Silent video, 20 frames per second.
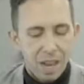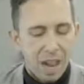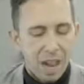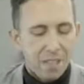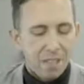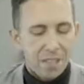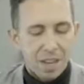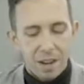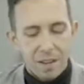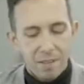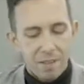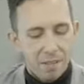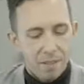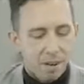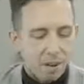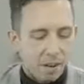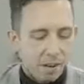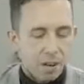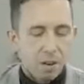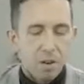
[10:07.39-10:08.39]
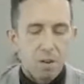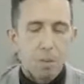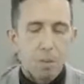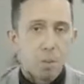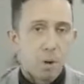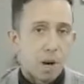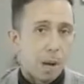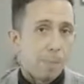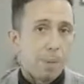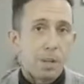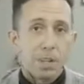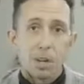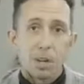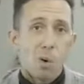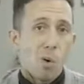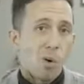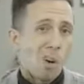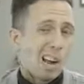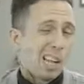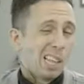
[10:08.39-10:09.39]
And then when I play the
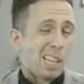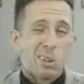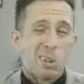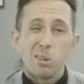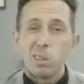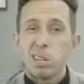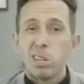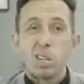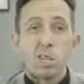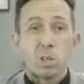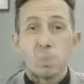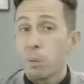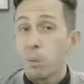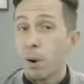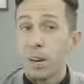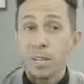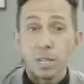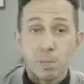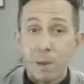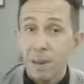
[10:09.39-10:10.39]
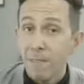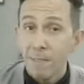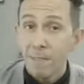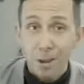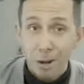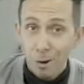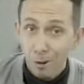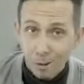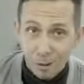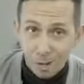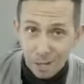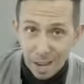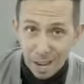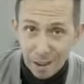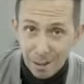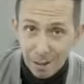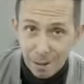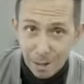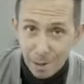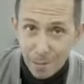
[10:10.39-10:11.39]
chord, I literally just press my fingers
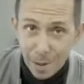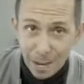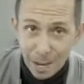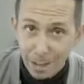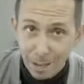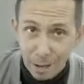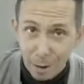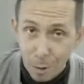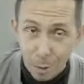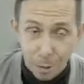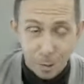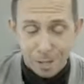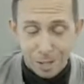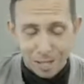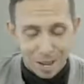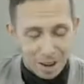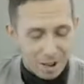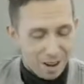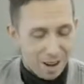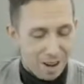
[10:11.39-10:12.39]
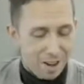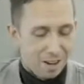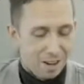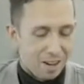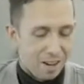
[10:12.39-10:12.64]
down to make the chord sound out.